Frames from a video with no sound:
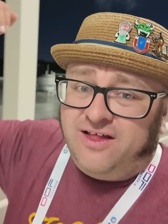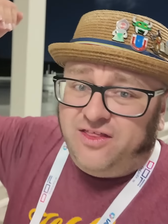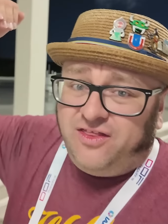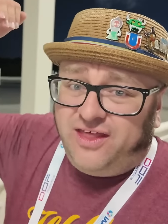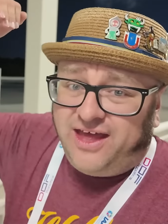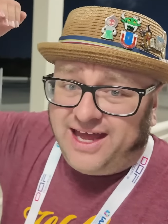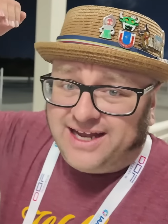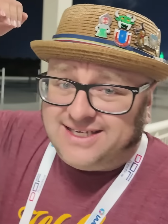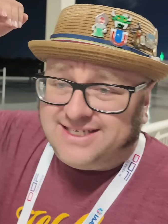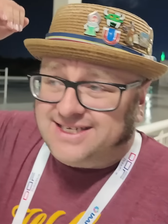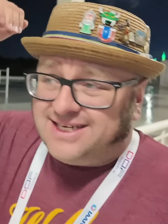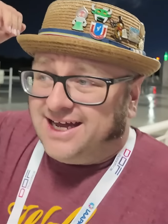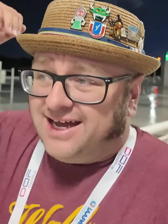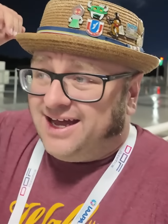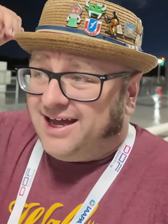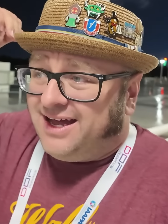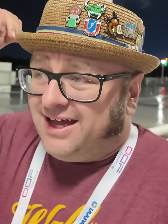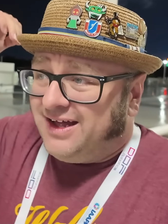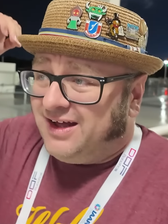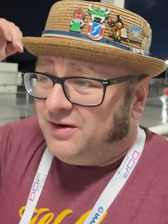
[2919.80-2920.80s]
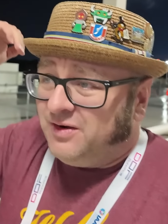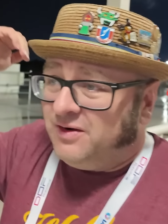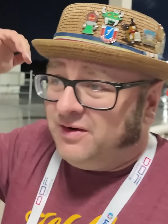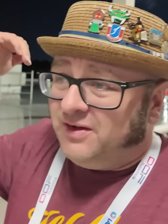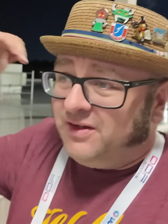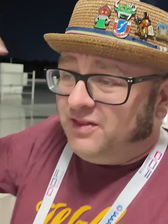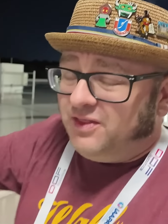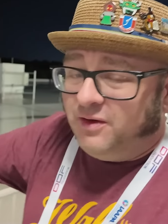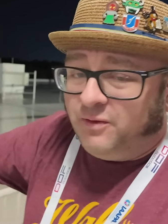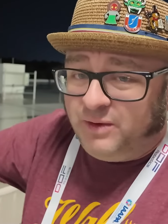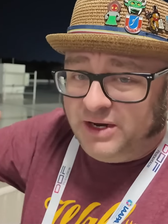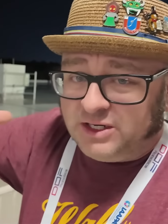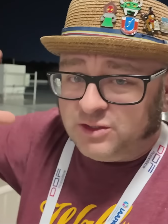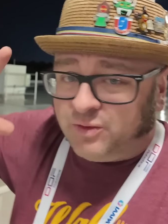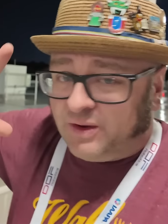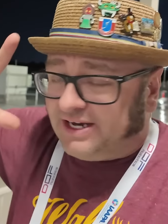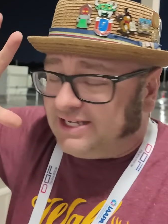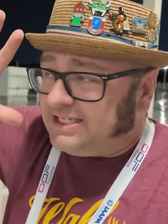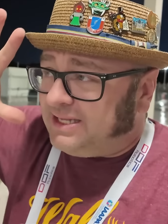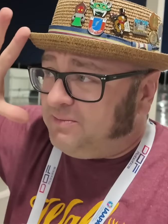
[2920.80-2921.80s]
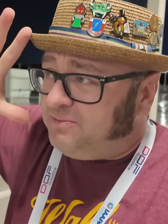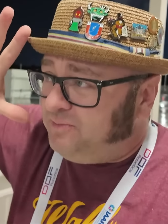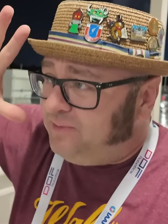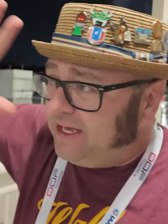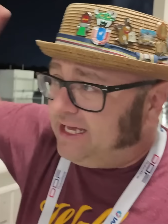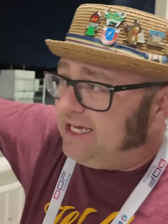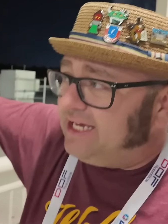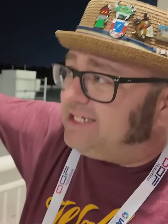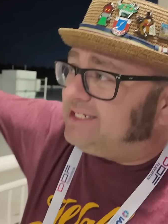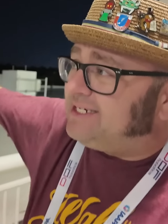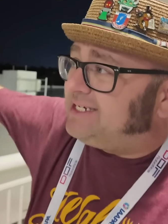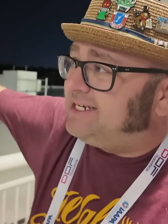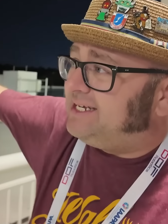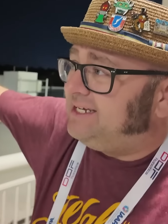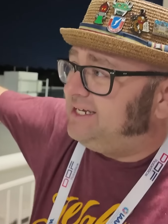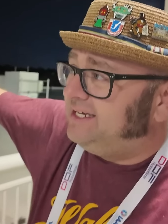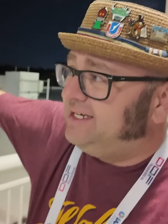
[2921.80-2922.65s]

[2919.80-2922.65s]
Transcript: that, uh, that we just witnessed the biggest